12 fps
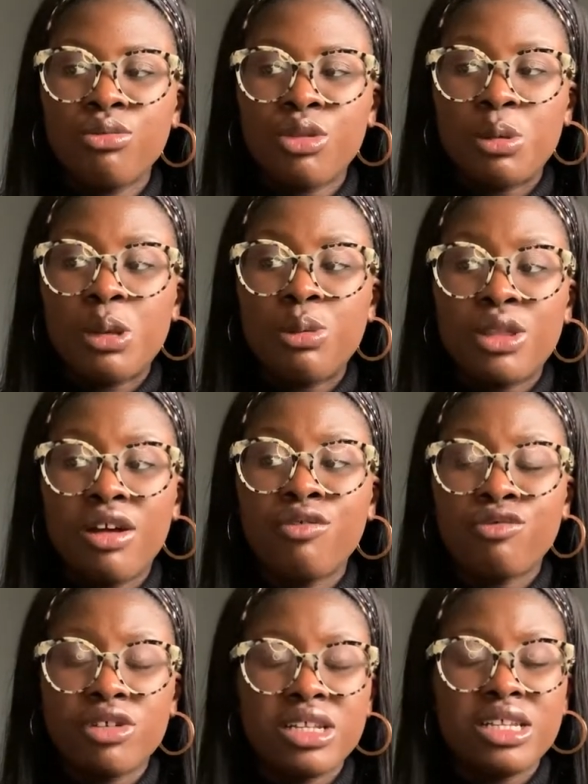the people that have
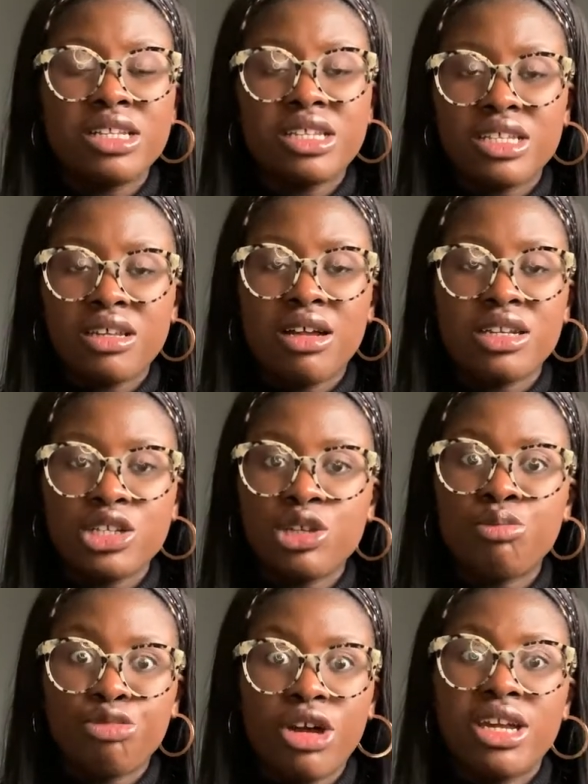really decided to
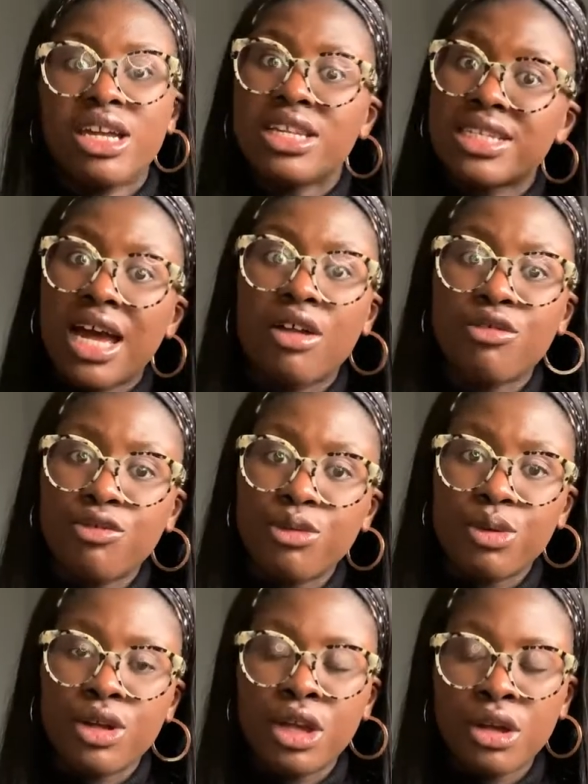break it down
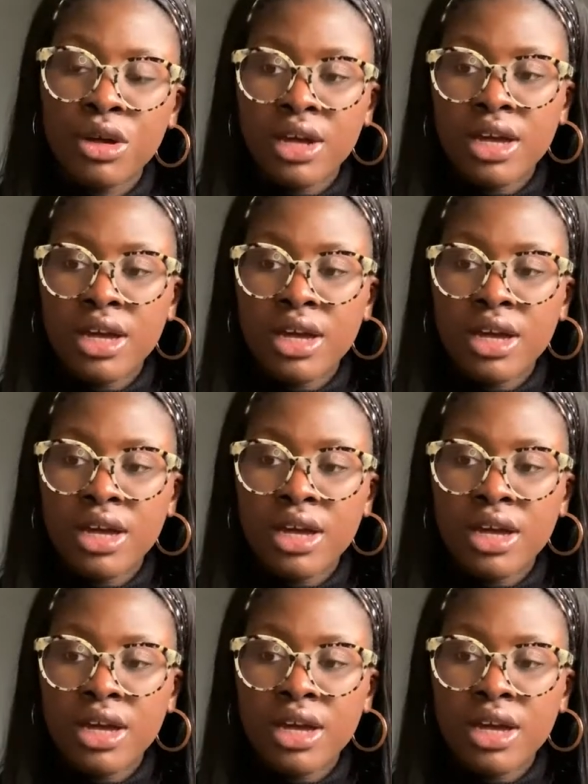for you.